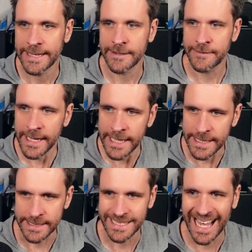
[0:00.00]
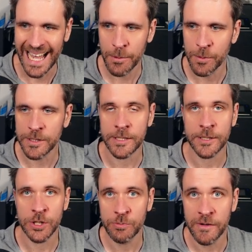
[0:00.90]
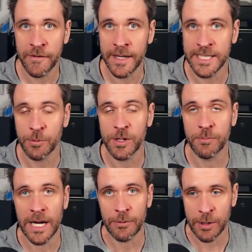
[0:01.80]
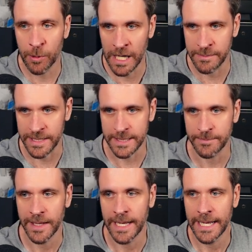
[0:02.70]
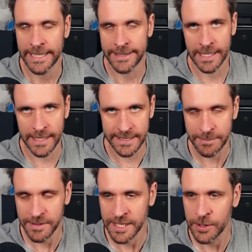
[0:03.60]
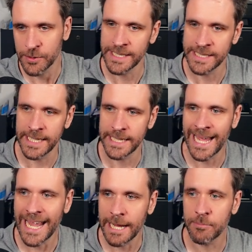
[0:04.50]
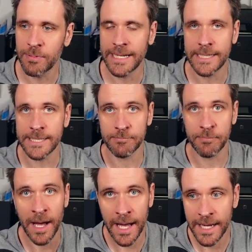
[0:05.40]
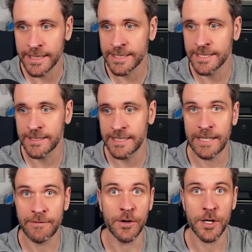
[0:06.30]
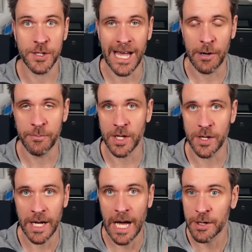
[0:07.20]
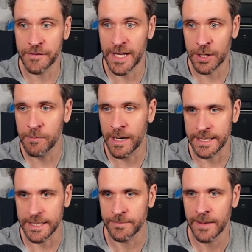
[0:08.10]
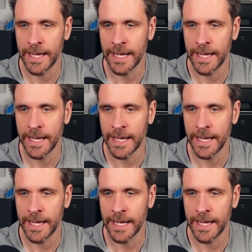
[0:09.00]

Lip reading: The thing is, I was super fuzzy with my requirement. In the last episode, I said, hey, please pass the version output out of that command.